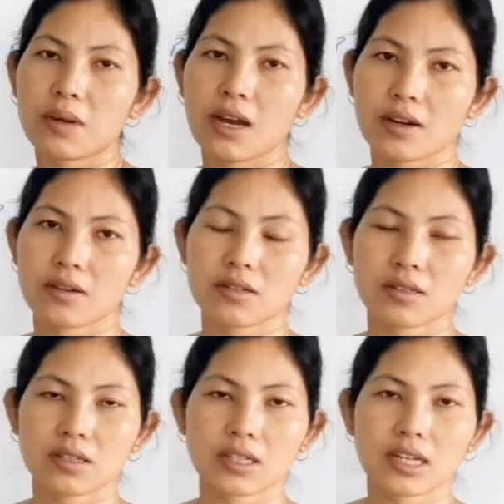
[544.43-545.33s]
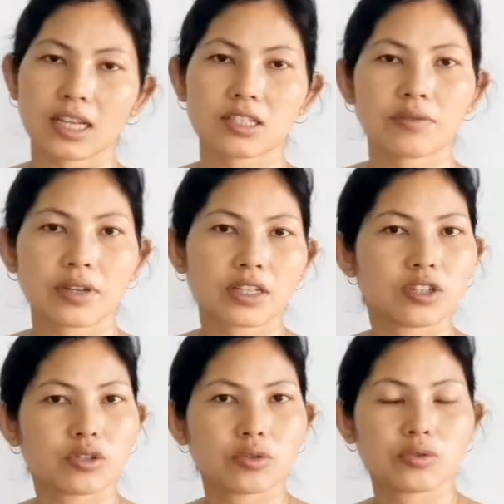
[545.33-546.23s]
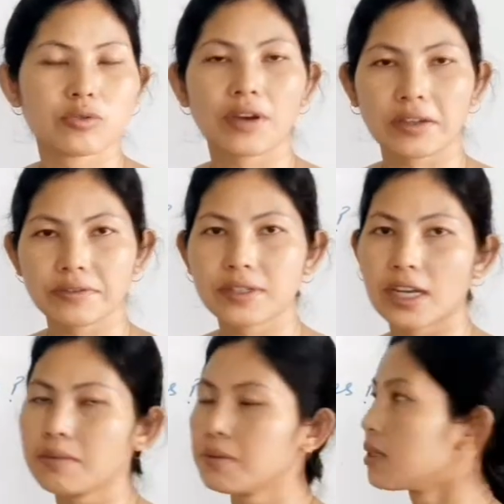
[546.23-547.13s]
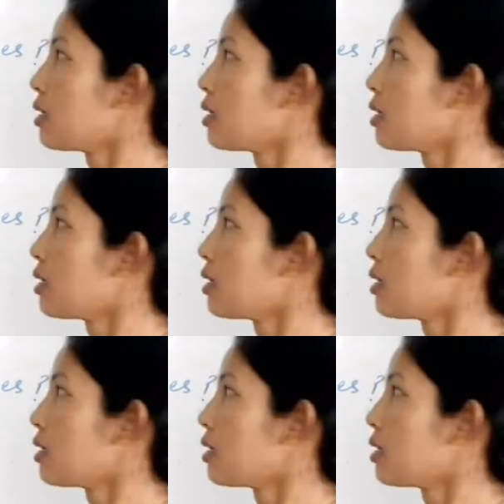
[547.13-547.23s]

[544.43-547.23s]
are classified into 5 types.